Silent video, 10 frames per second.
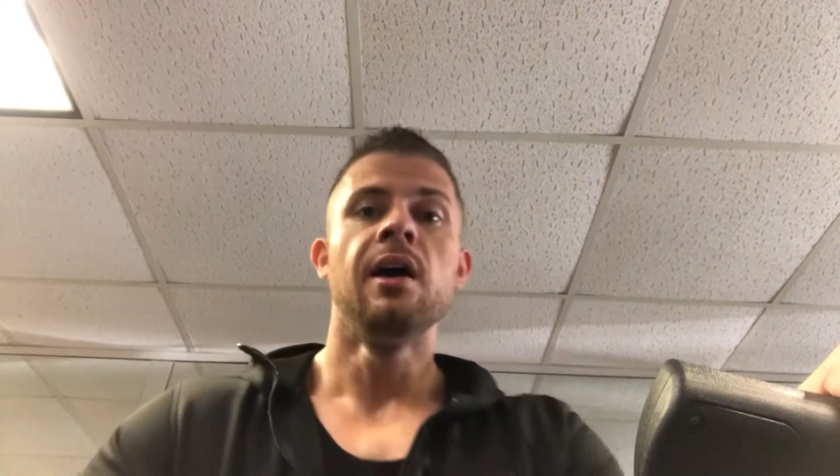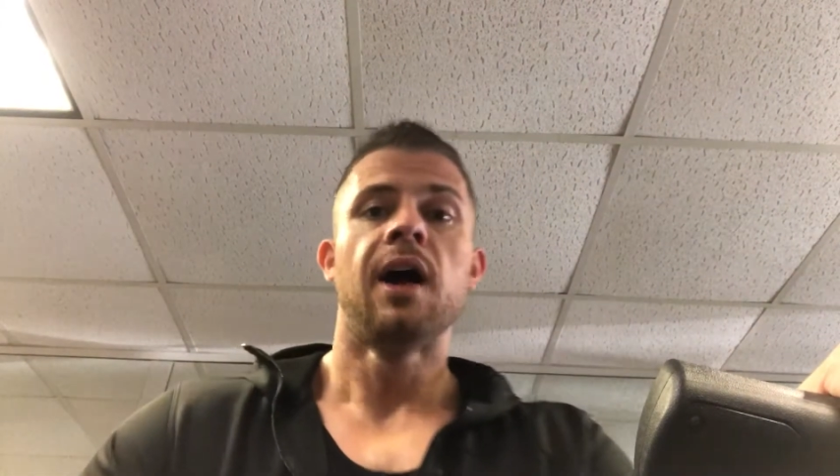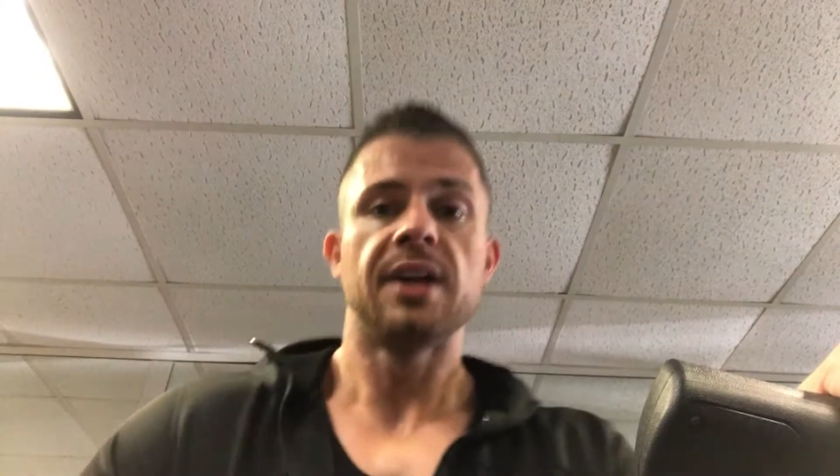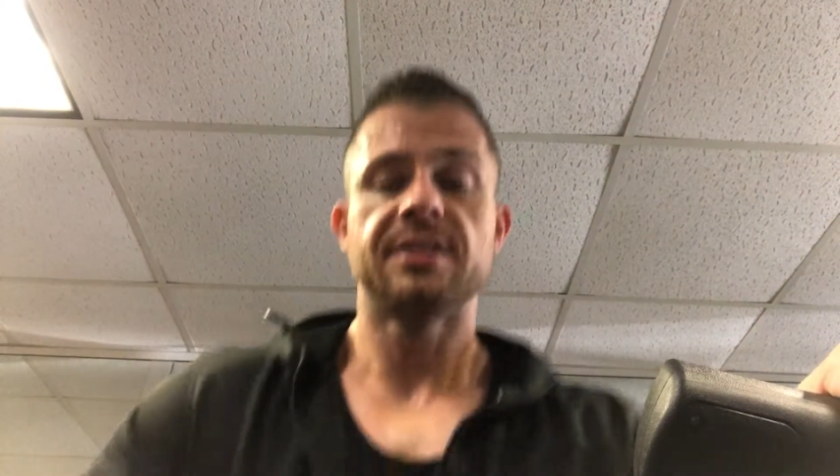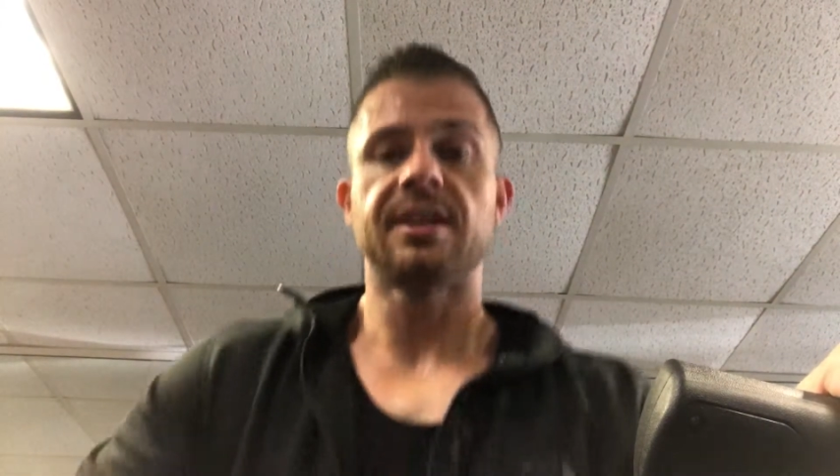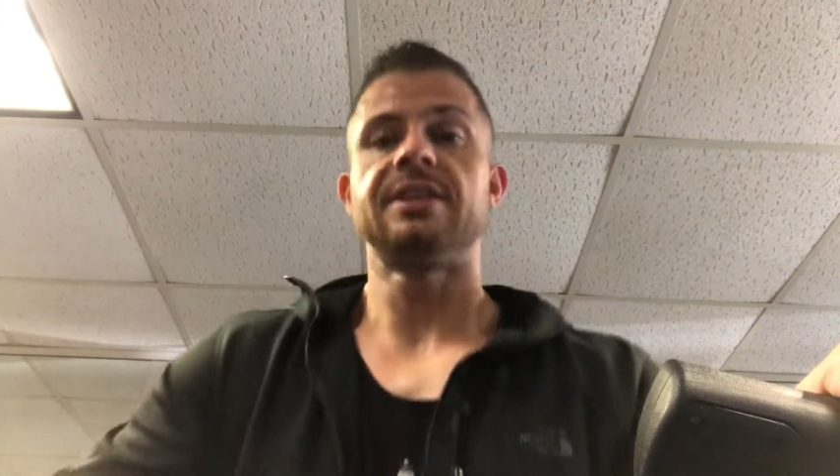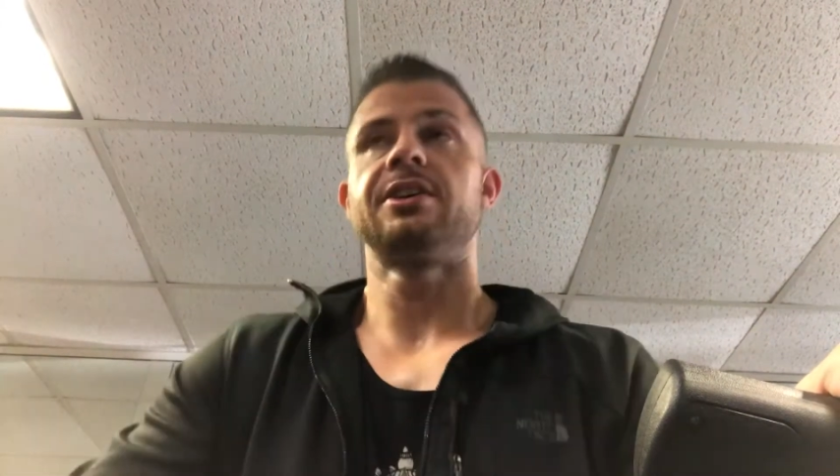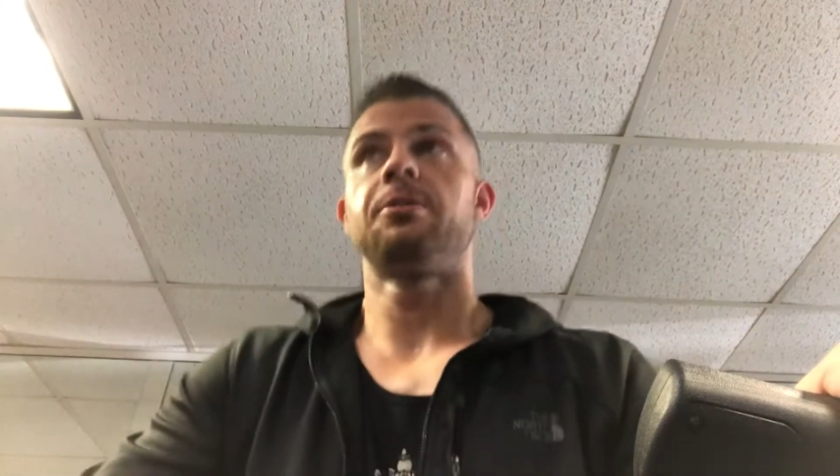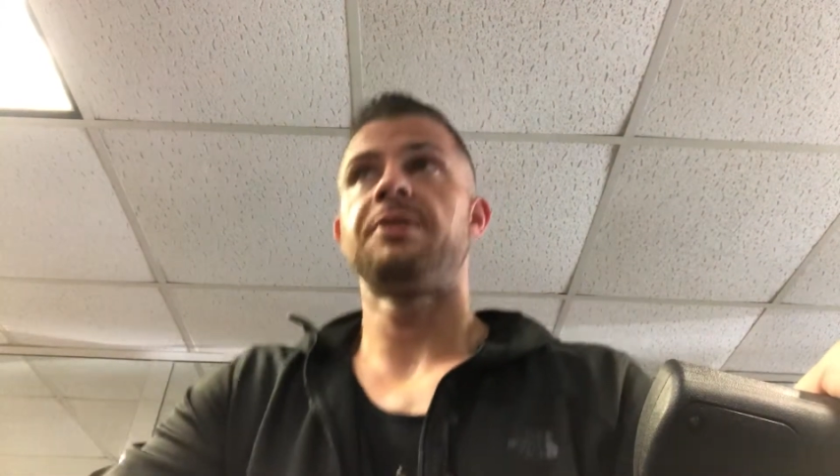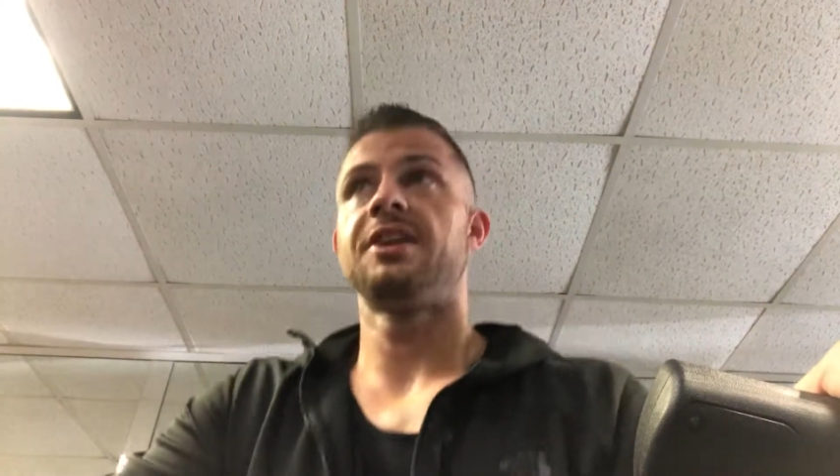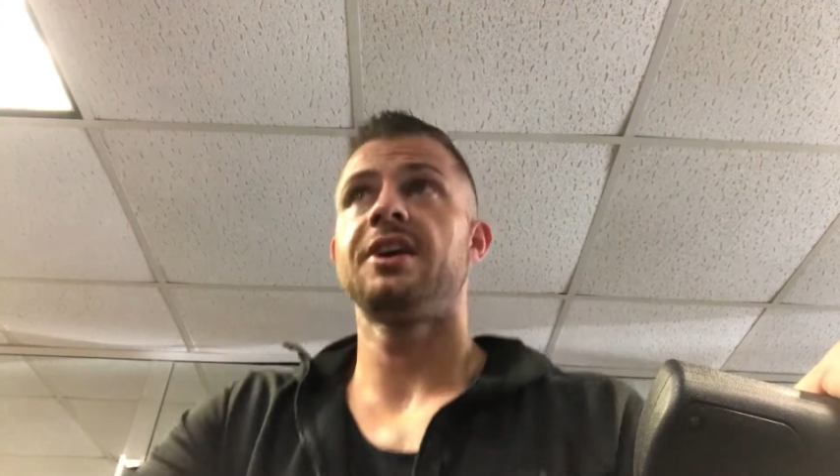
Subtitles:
I decided to go up in the